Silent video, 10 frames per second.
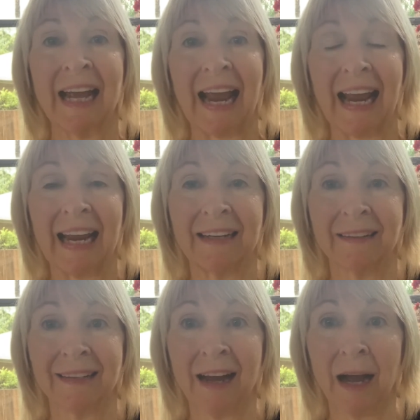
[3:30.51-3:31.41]

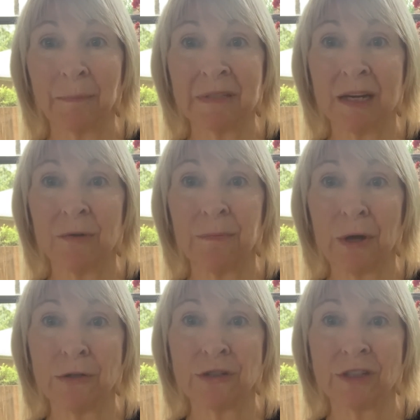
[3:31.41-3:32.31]
And cups are
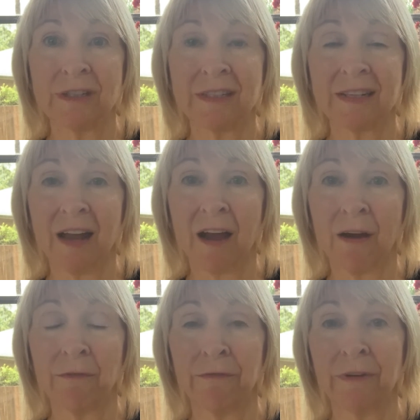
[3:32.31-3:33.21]
emotions,
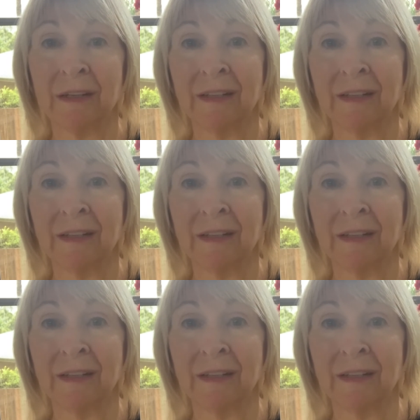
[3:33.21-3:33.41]
love,